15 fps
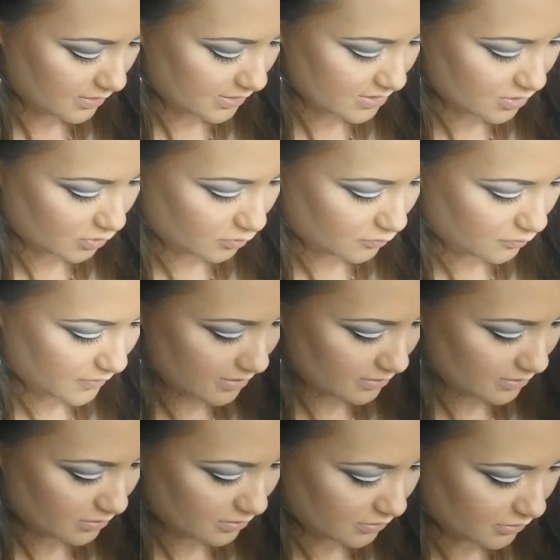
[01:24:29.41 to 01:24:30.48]
These are way
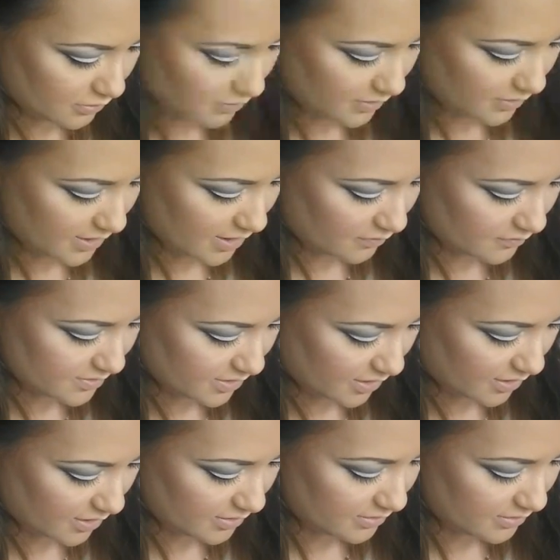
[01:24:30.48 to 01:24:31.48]
longer on the outside